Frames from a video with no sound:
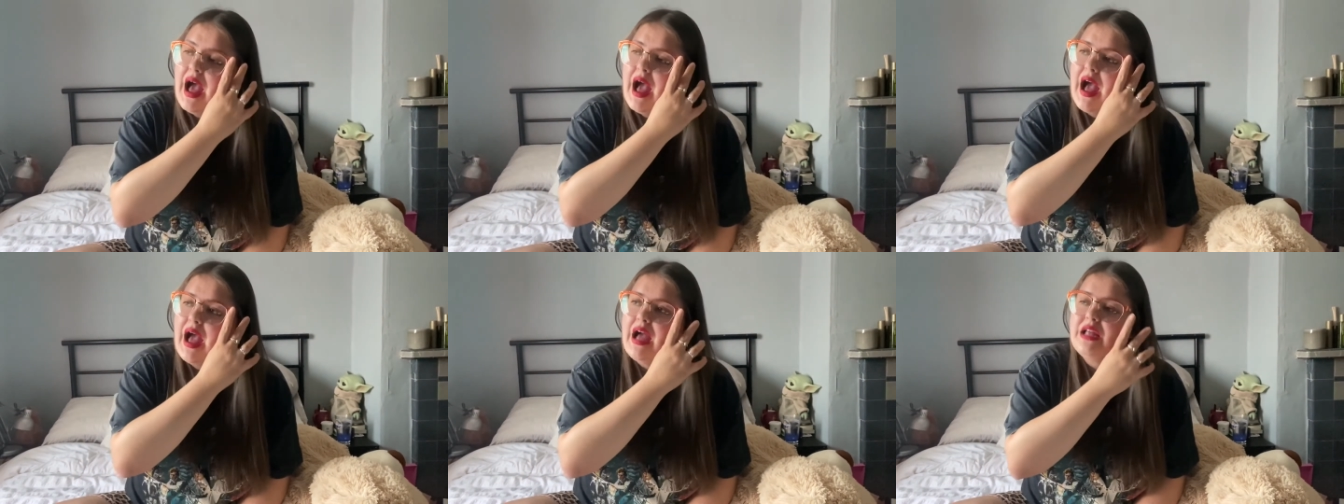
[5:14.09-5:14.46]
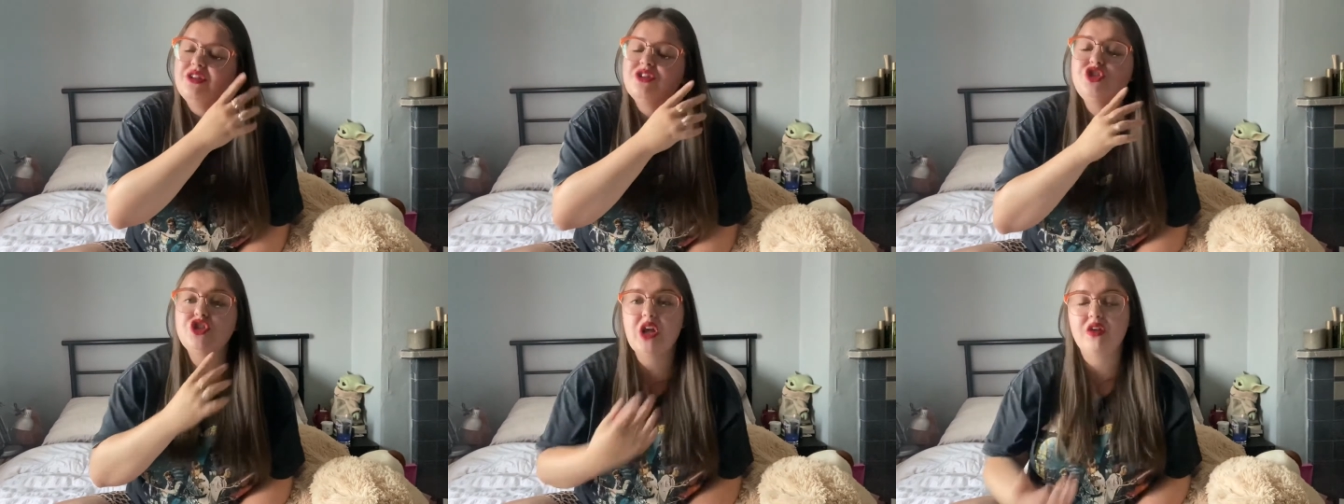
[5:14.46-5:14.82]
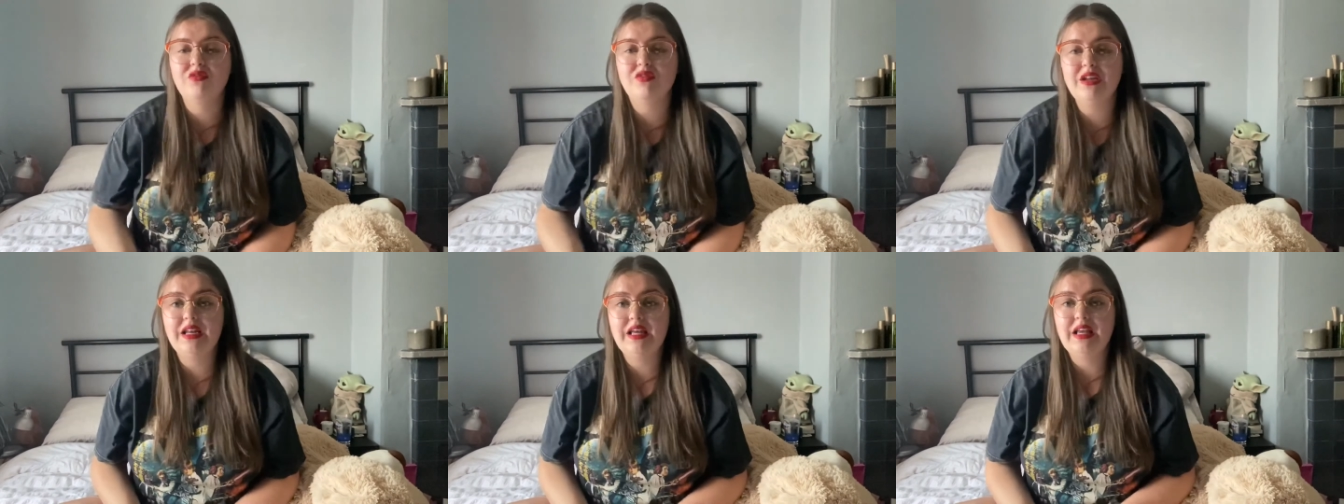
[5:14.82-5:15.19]
and
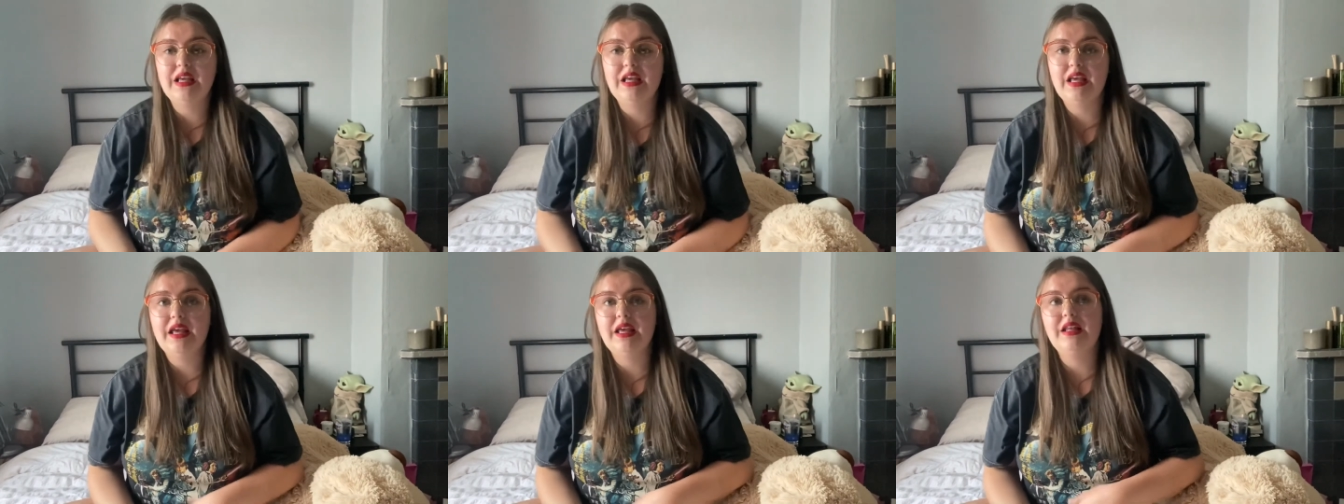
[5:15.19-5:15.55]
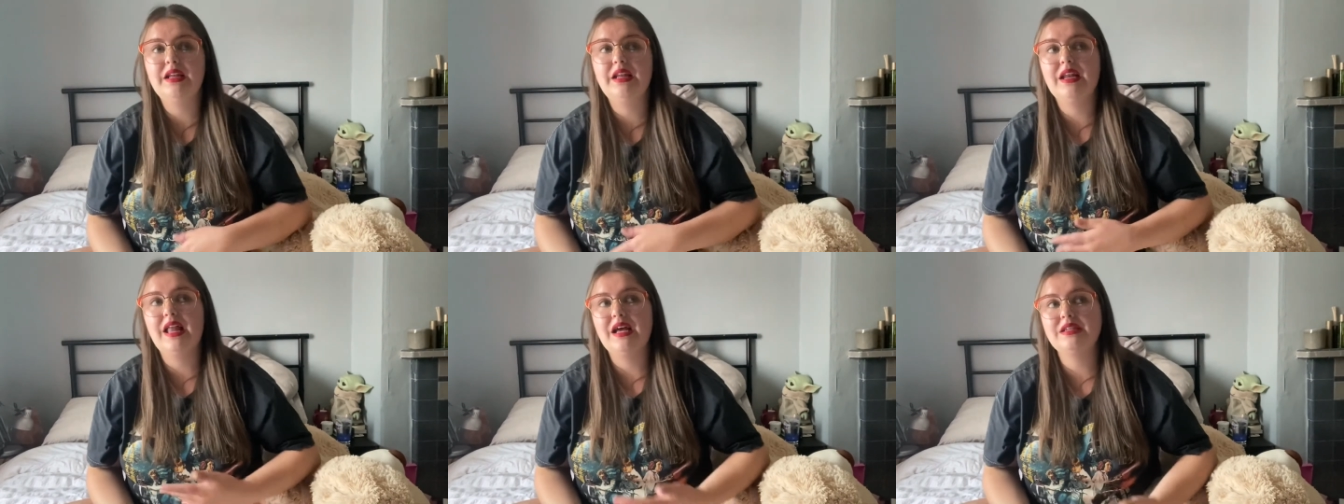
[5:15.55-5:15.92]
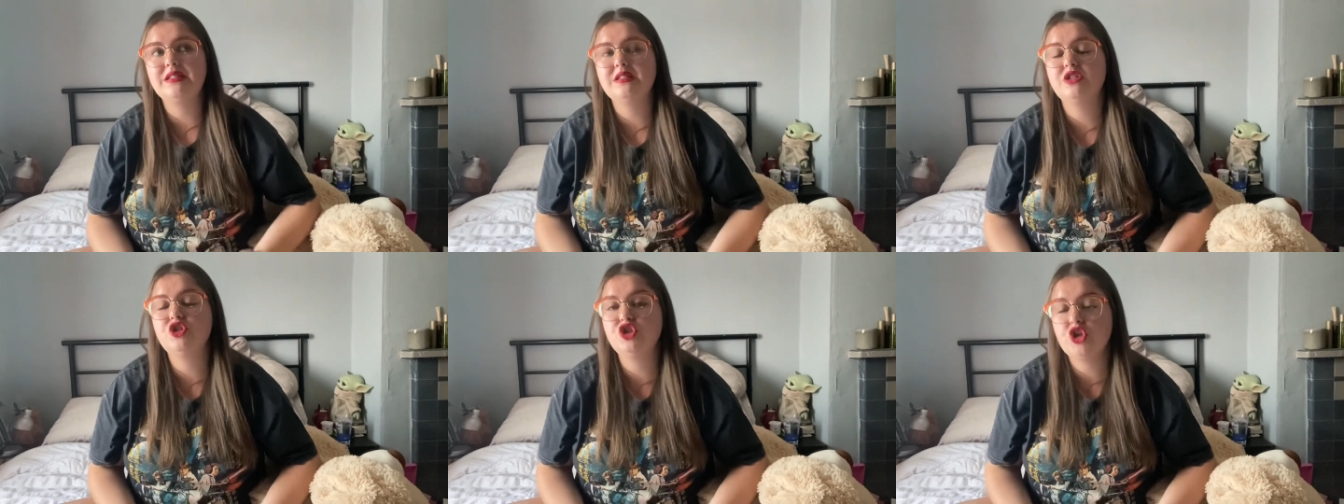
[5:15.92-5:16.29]
generally in
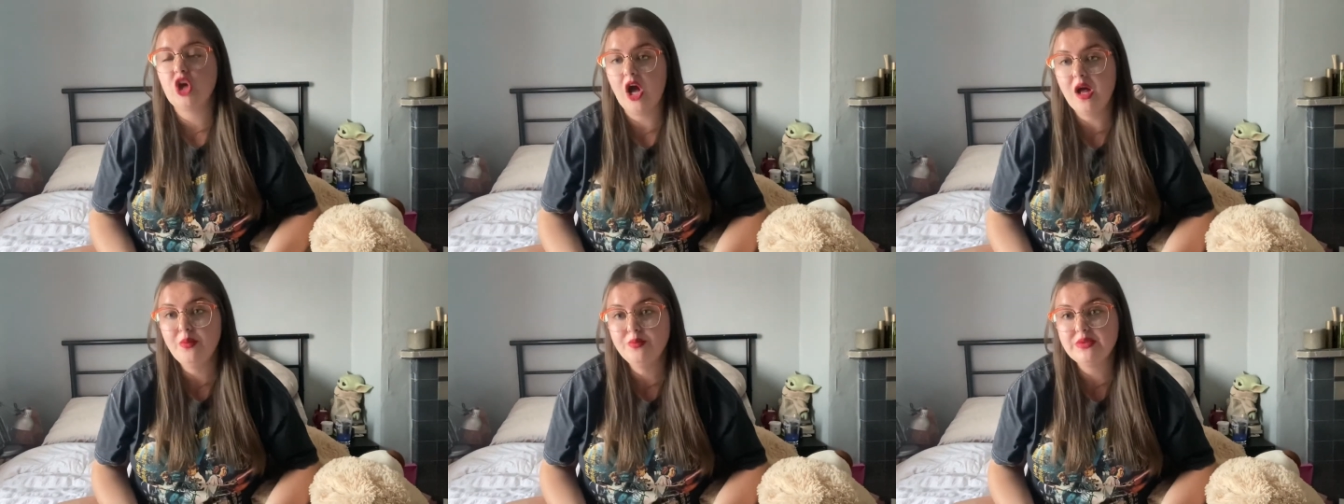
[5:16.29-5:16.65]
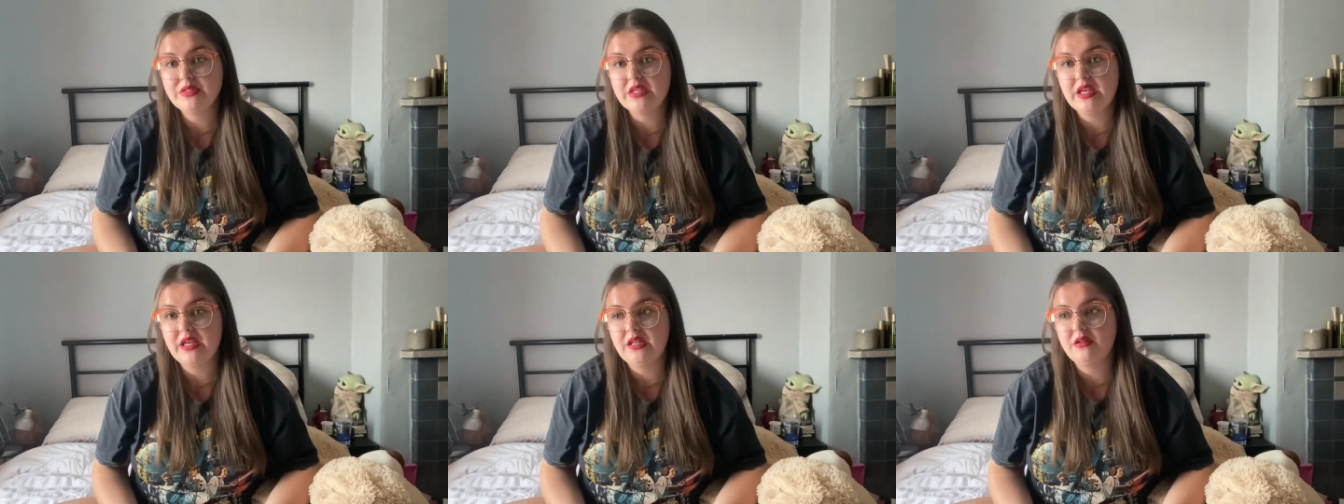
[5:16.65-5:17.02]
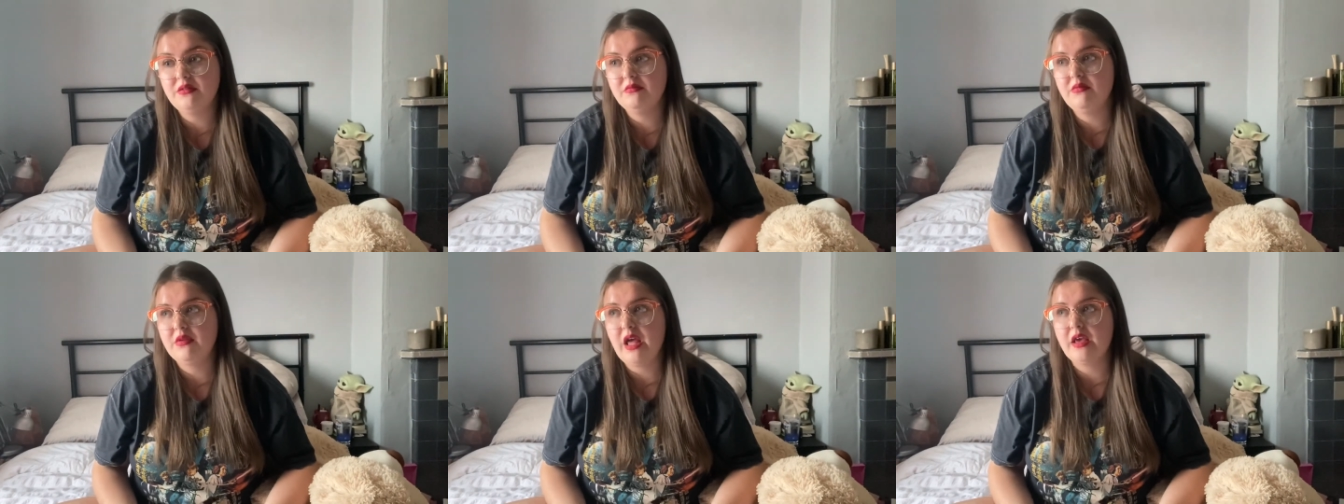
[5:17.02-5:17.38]
glasses shops,
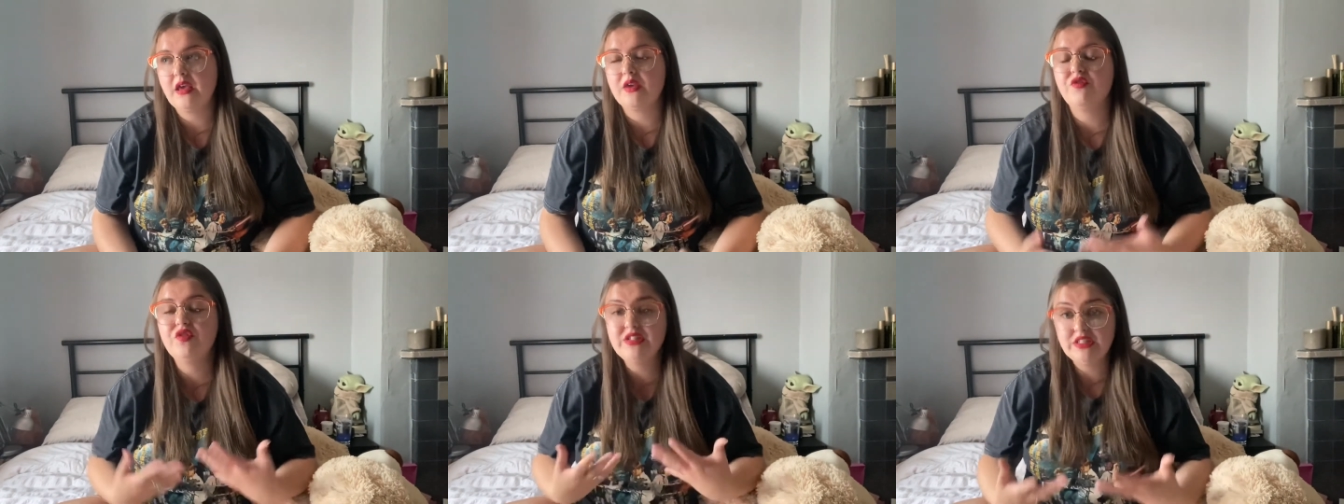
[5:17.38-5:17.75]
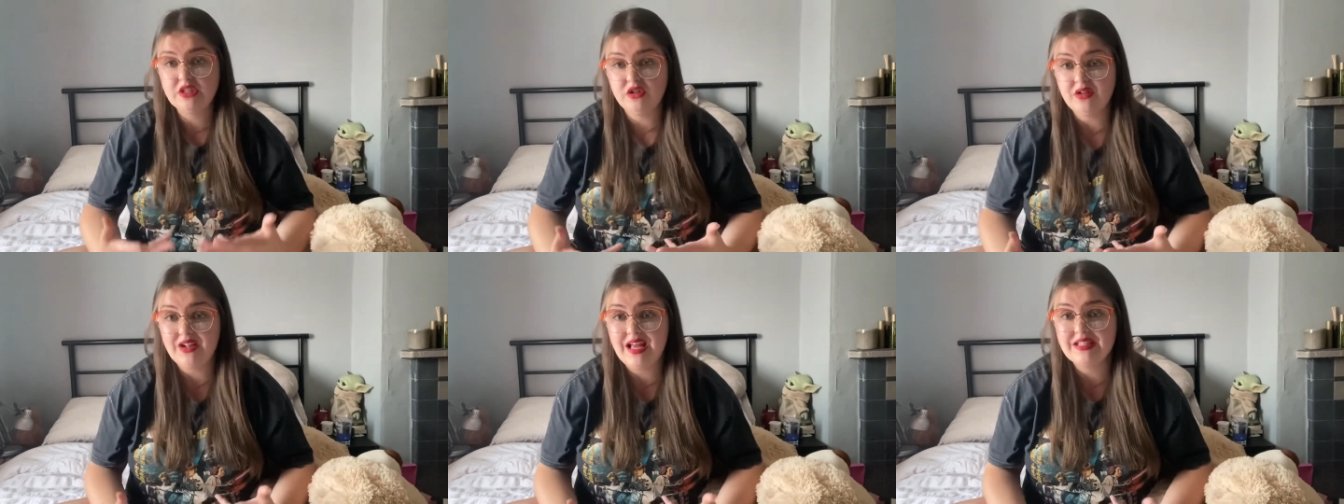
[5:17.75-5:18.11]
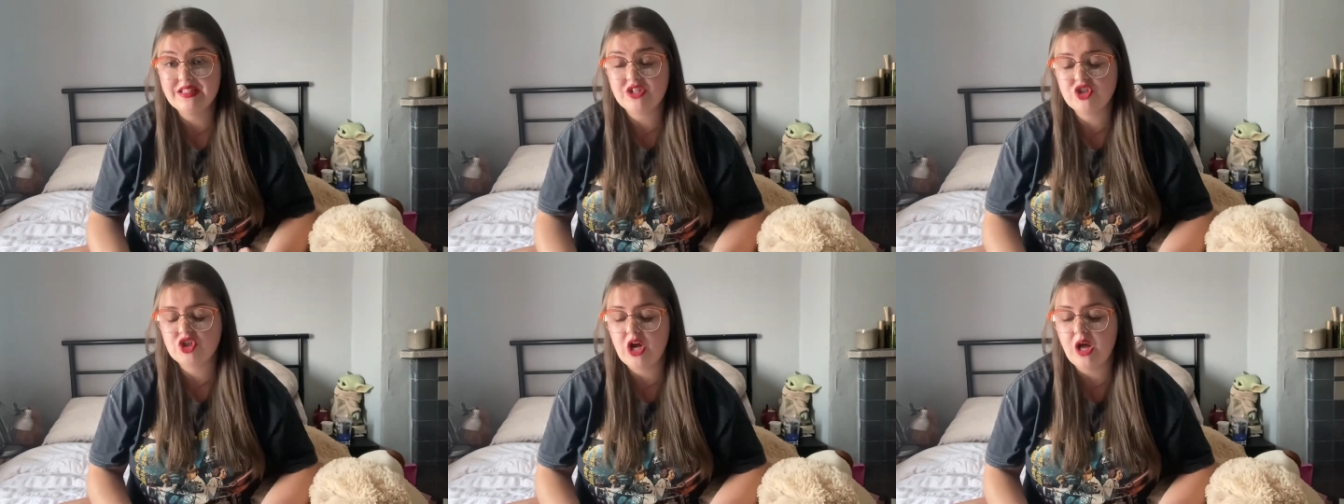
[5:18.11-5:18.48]
in like physical
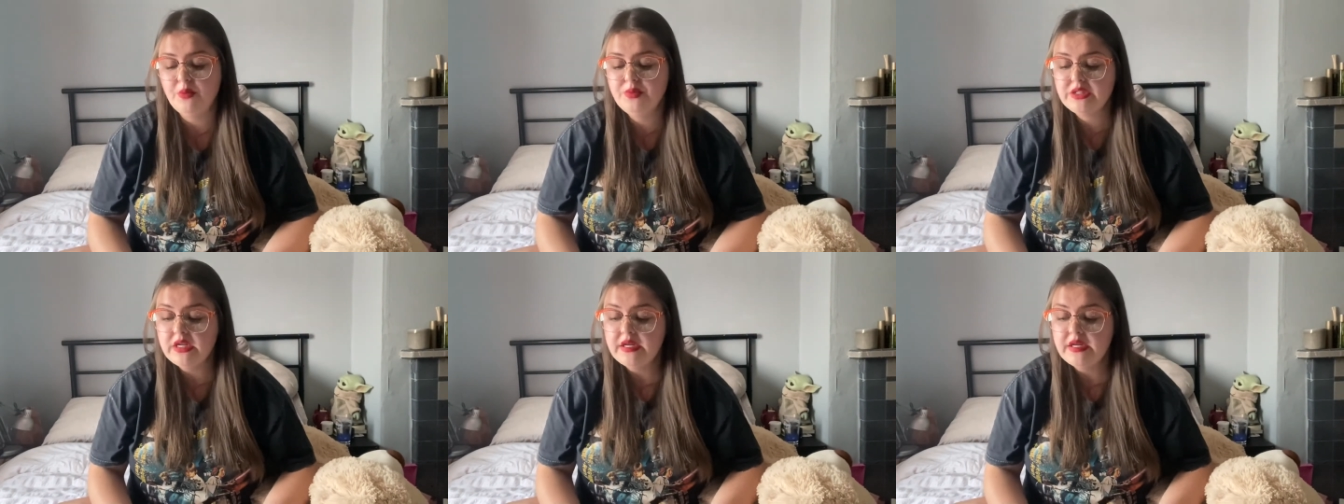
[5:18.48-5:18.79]
glasses shops,